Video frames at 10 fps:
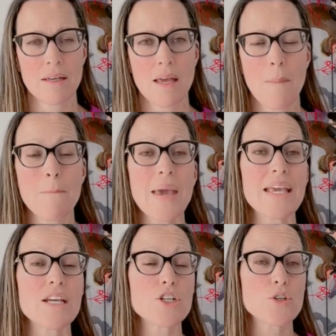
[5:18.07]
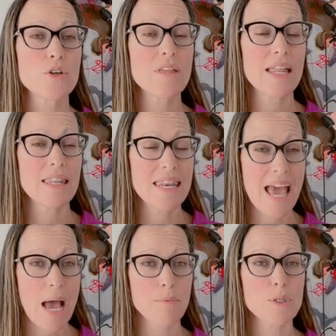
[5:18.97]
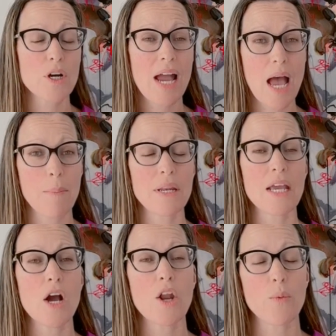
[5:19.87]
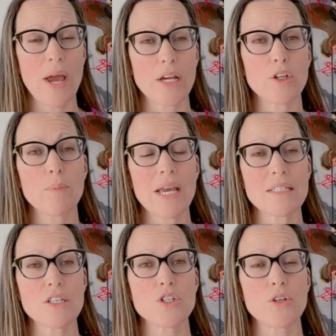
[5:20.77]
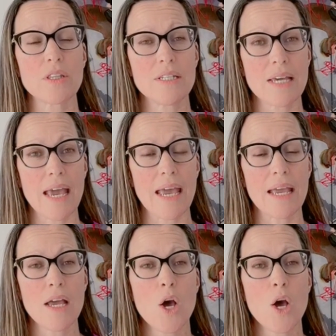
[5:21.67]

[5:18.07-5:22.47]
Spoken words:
Making sure that naps are happening on a regular basis during the day